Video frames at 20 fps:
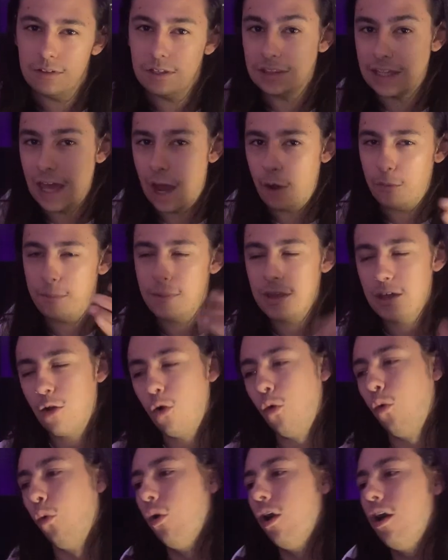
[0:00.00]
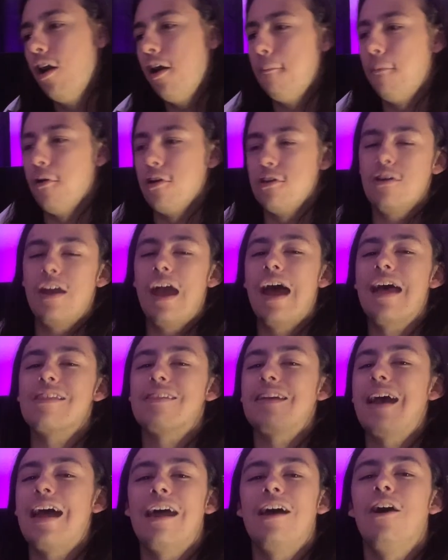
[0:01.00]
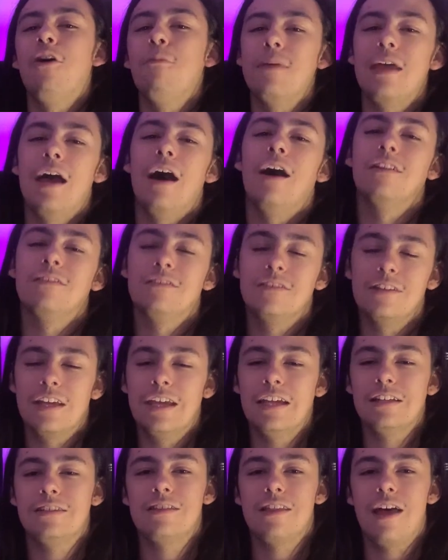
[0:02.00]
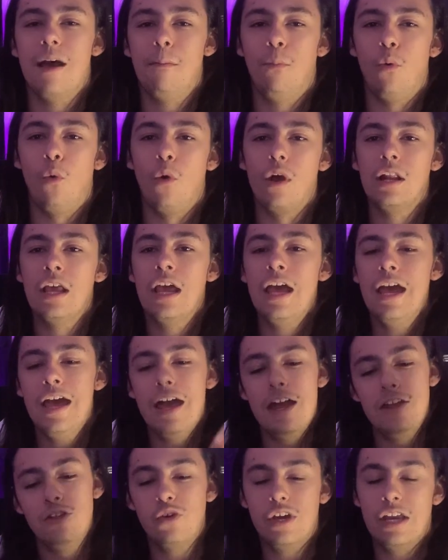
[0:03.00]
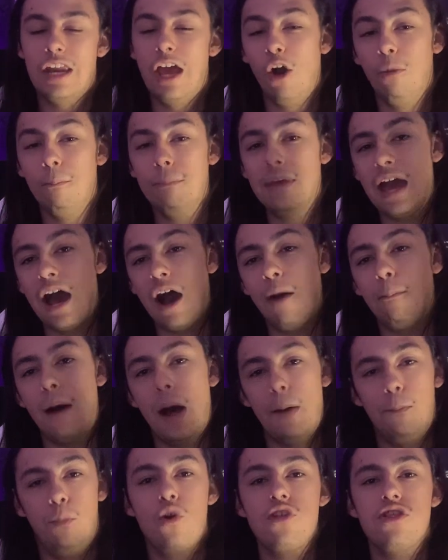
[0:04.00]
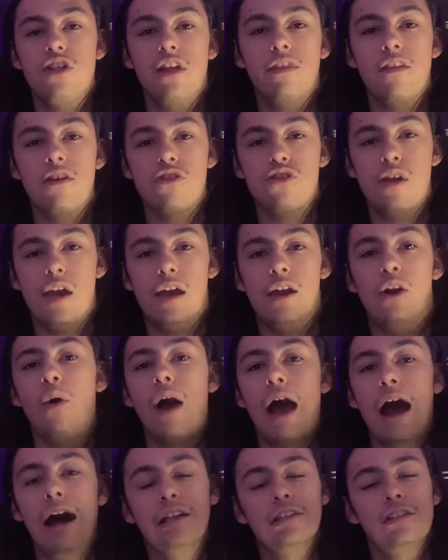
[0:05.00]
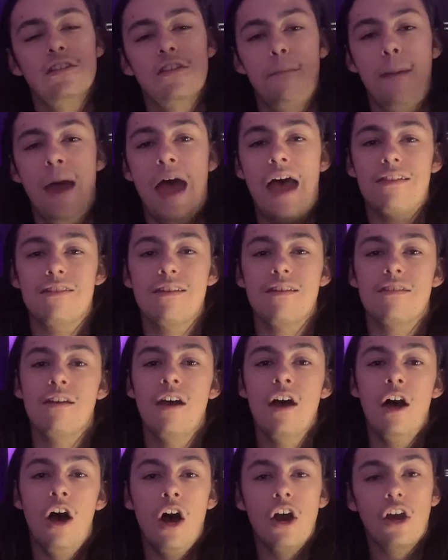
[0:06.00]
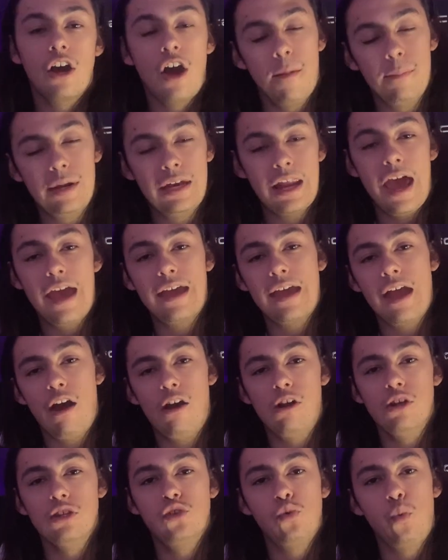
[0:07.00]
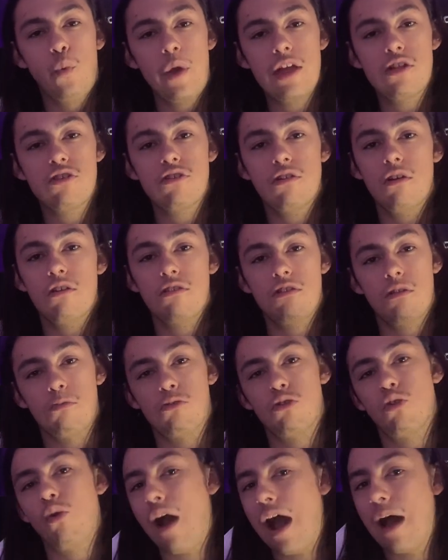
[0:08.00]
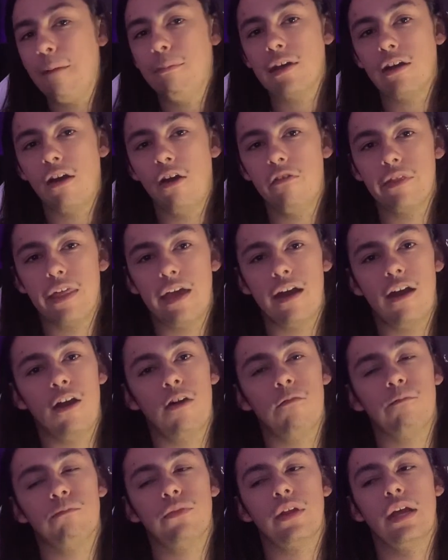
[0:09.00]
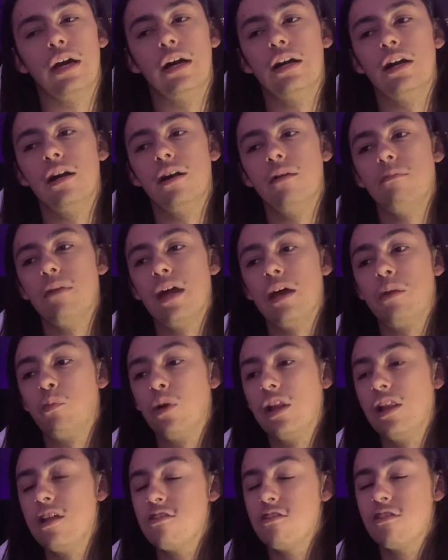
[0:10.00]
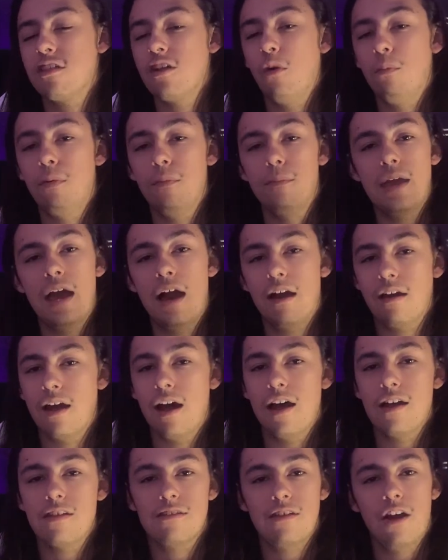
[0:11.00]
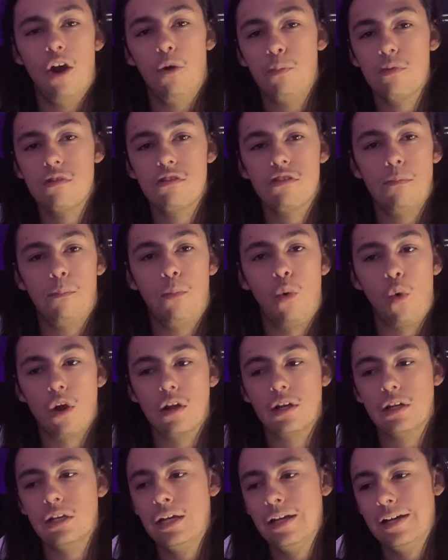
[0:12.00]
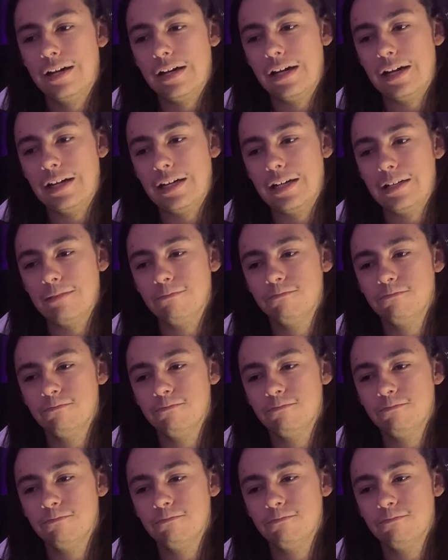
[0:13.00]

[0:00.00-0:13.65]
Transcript: That would be cool. But you guys gotta help me out to get to that point. And you can help me out by pushing this channel out to the masses, coming to hang out on Twitch, subscribing over there, and really just helping me out, guys. Helping support kind